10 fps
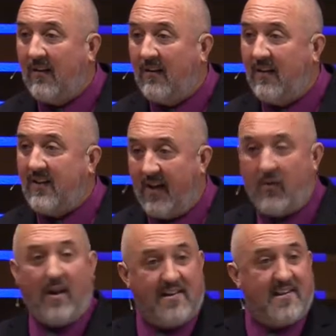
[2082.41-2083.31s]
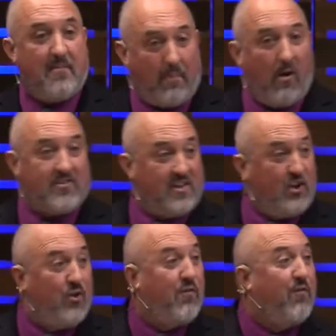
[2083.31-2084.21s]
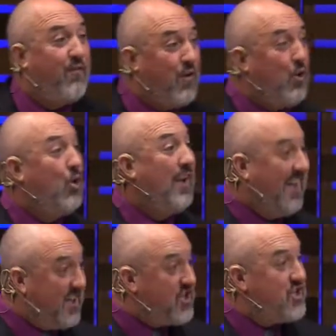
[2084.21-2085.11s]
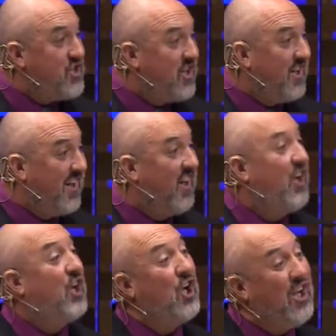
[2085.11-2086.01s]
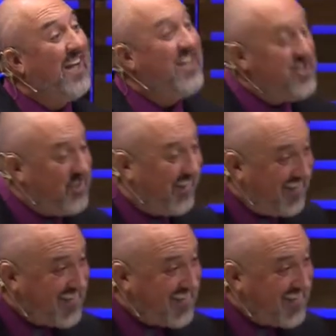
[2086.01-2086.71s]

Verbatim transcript: Did you hear what I said? Paul said, you foolish Galatians.